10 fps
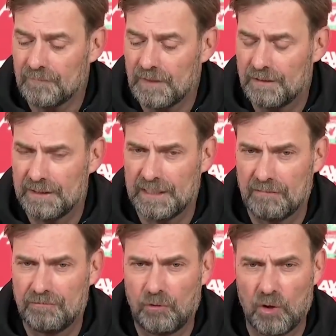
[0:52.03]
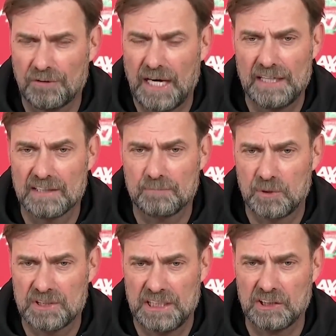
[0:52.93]
I think they have fourth highest
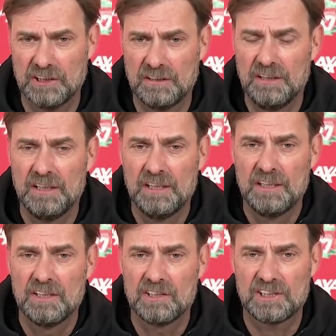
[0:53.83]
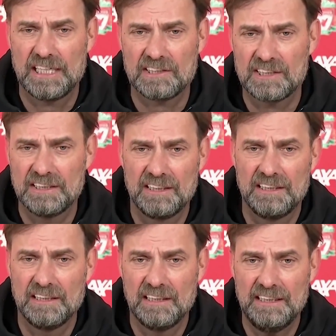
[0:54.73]
possession stats
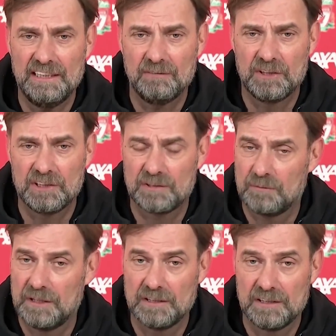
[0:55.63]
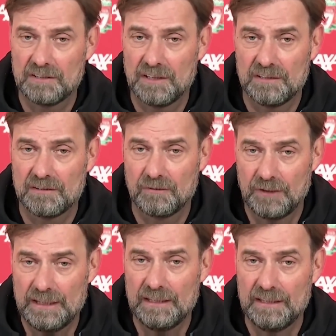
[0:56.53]
in the league, which is
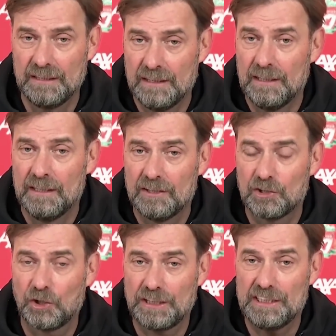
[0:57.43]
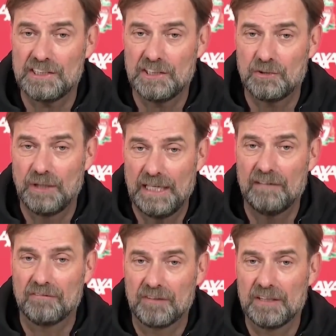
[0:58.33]
really, it's not easy to
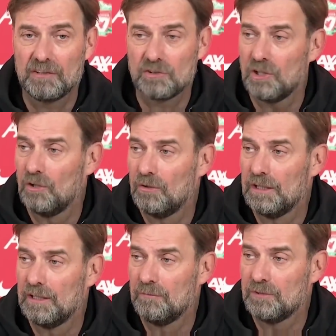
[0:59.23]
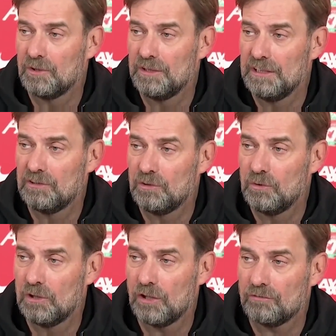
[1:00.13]
have. So you need to
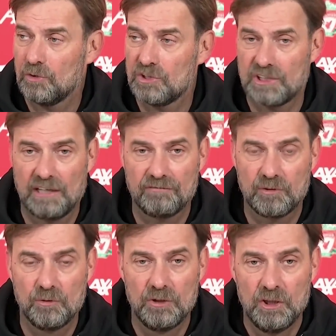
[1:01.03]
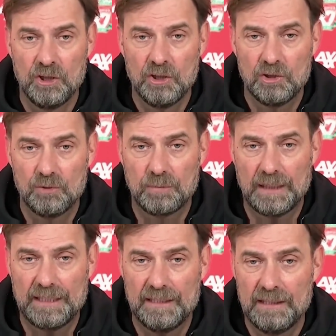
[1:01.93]
do a lot of good stuff to
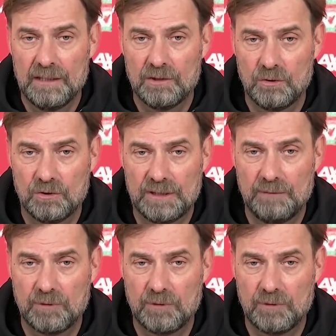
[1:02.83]
play, to keep the